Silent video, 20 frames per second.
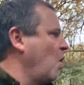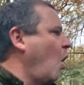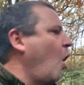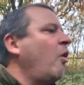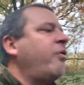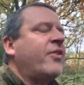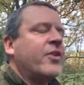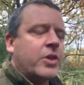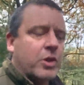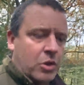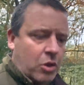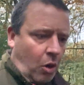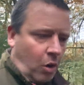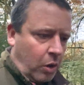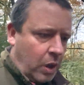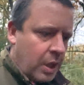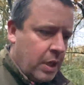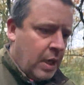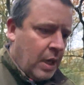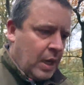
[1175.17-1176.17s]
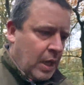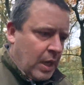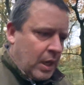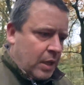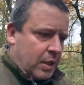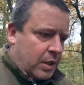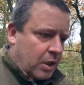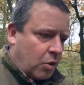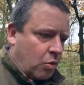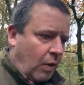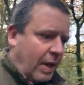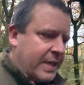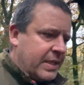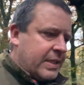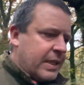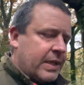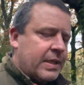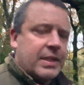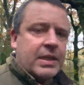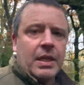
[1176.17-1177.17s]
offer the dog the
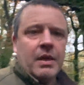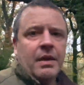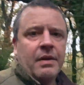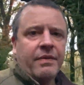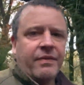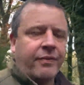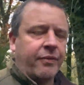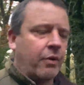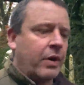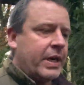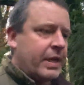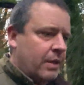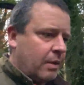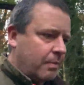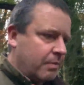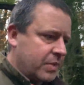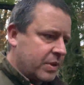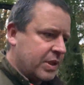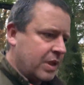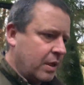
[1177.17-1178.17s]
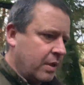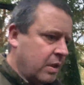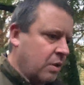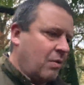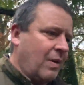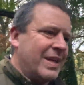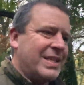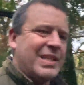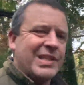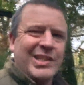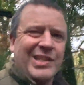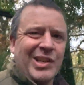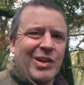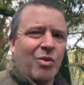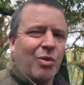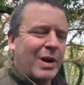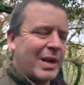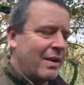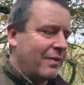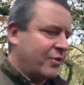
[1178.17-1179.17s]
greatest freedoms, or the greatest
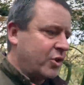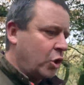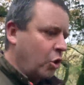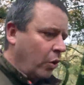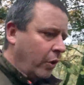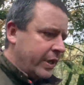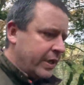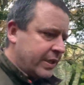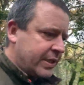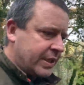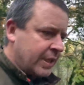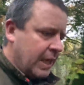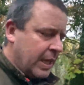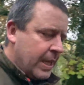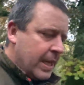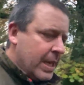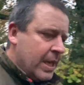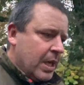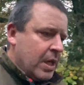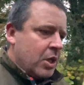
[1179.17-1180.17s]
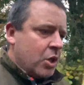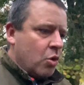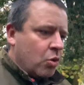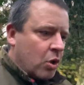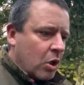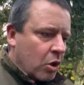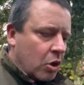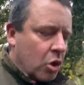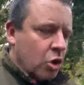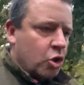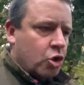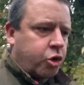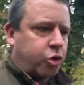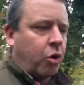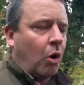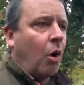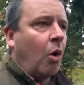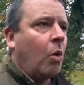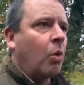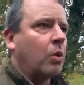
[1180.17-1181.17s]
degree of choice. You can
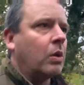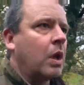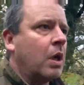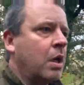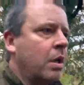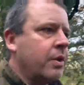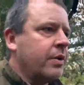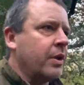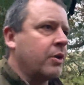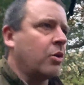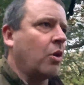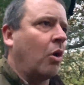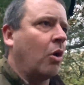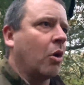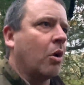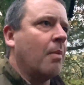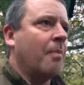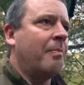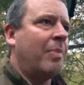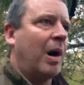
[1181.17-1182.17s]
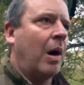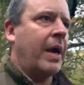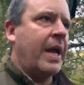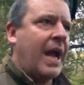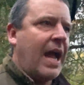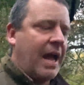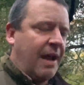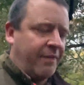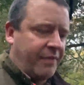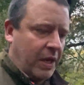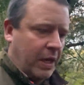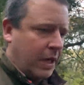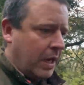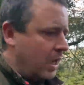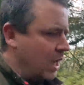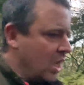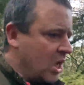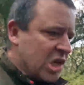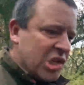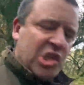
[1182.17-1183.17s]
control the dog by having
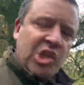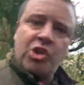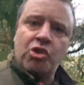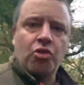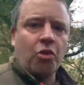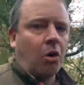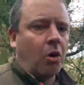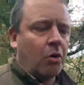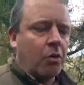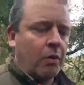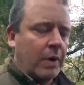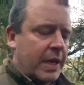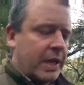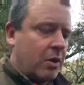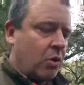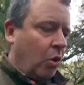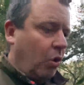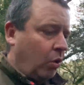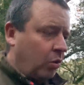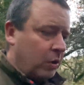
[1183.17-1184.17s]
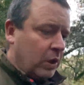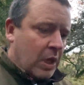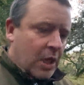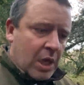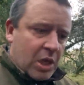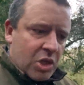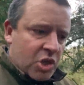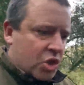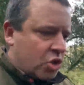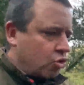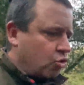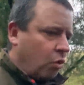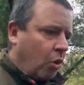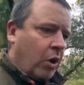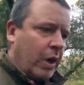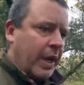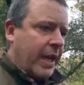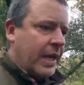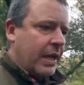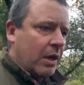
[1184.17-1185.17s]
strong recall,
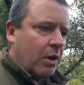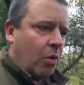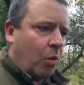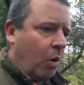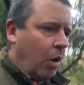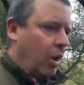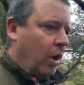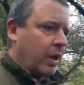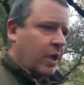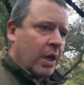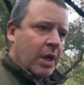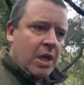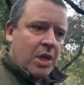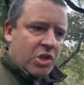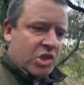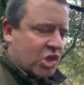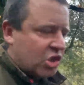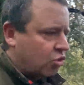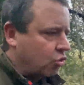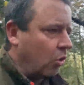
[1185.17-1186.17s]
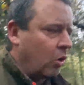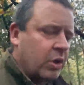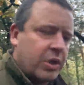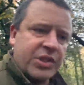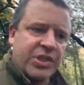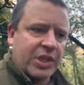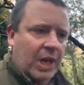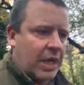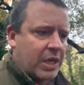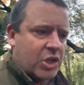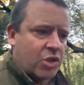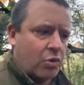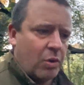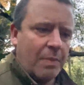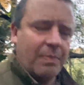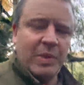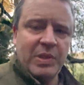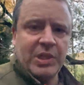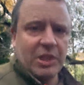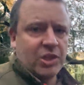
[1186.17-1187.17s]
strong heel work, strong stationary
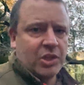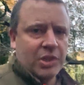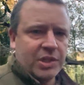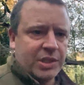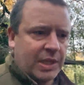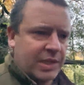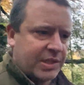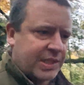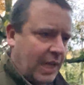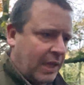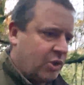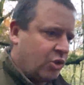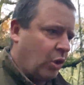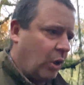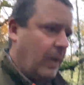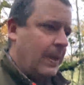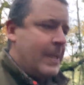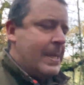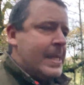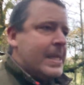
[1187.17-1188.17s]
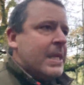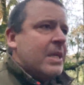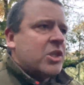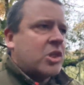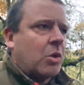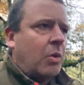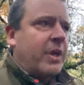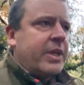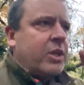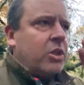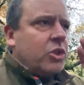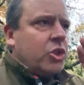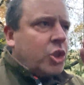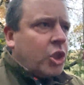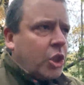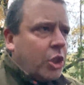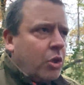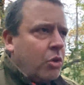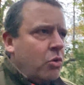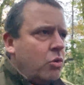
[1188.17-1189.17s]
positions, etc. So I can
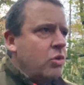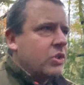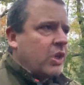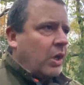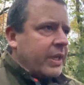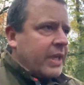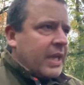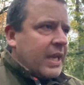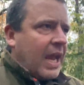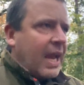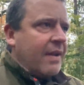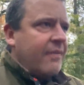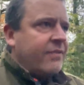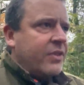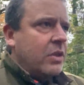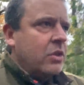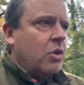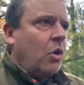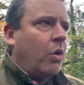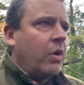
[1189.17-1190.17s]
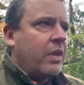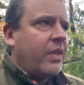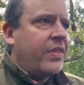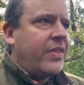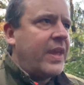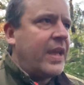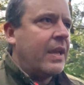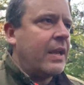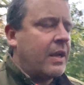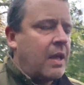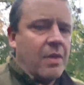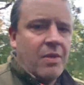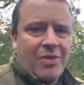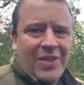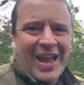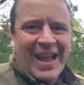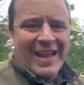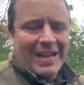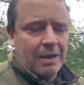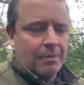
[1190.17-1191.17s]
choose, I can have the dog think
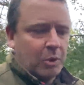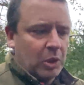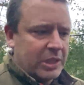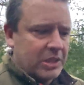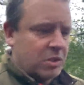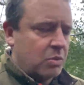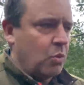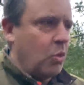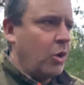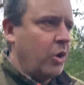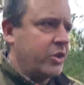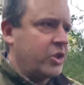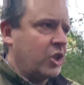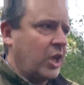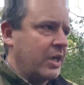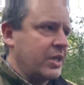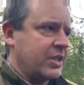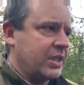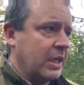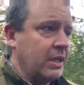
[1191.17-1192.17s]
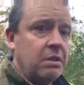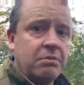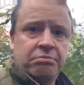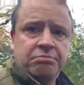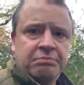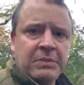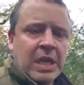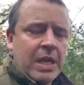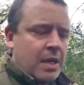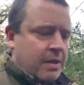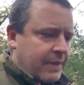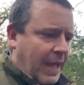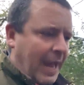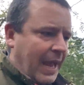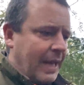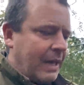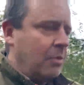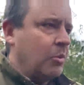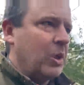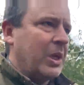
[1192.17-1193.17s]
that animal isn't worth chasing, that
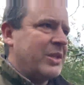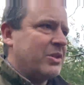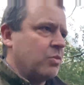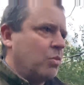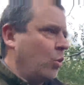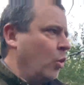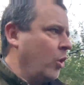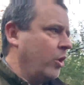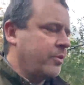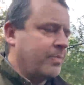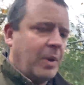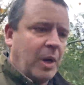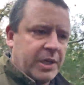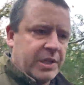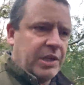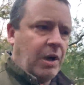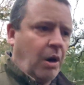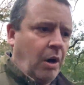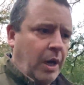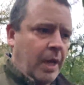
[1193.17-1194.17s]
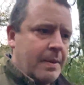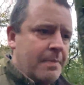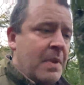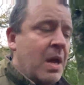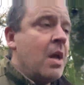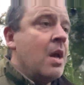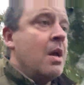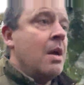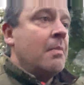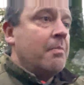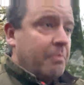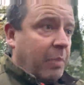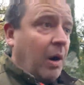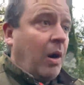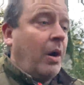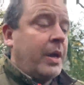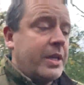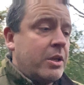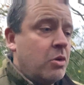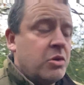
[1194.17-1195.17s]
animal isn't worth my time,
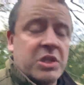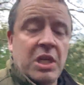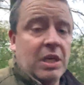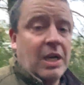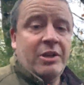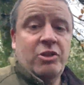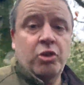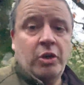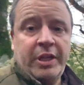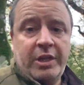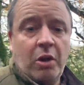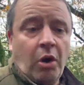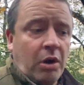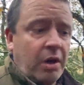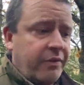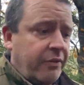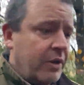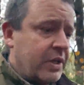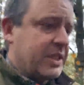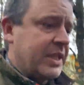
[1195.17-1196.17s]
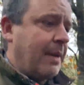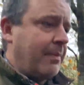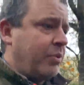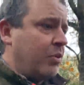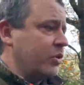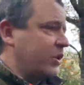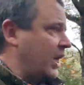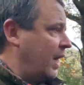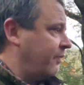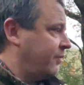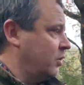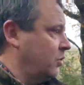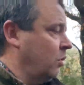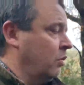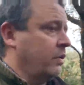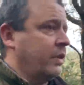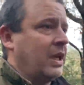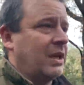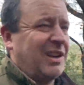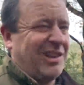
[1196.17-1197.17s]
by using electronic collar, for example, to have the
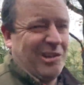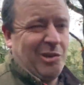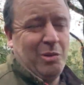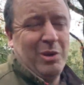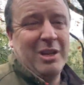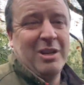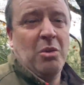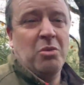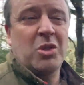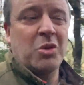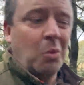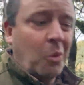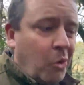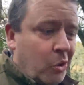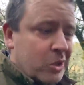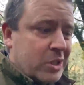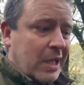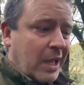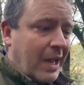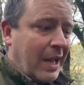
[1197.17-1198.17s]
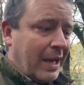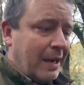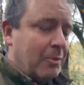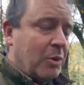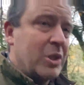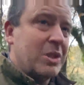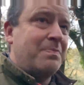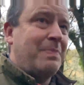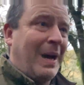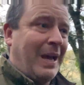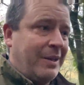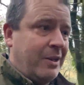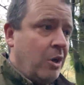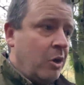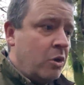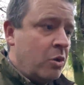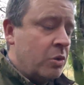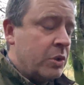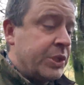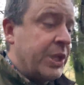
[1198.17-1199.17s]
dog think I don't want to go towards that animal, it's bad
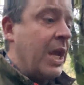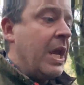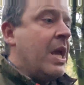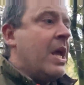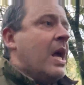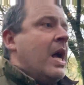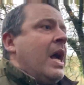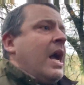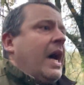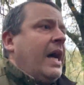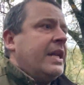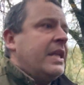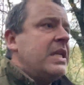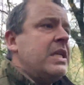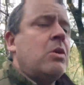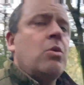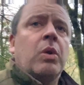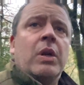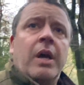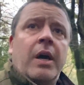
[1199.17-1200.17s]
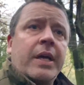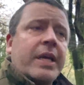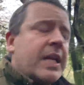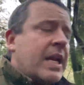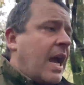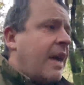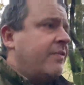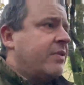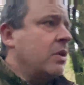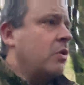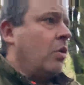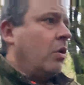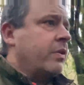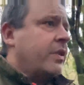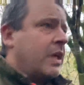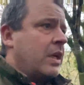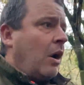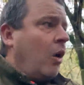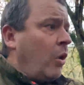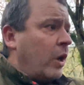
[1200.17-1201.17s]
news. And equally, I can have the dog
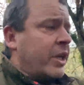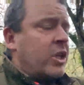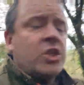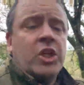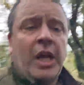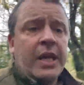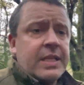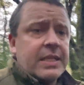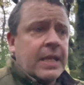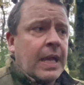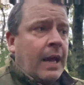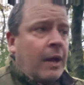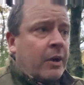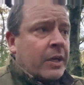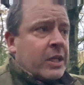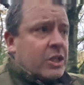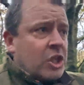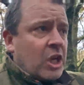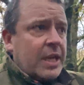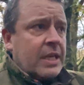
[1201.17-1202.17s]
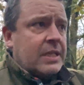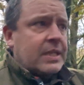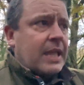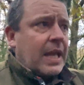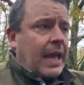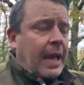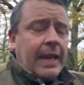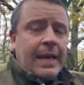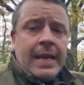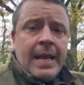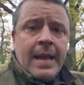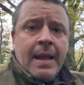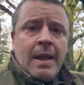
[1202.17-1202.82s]
think, oh, I can chase that.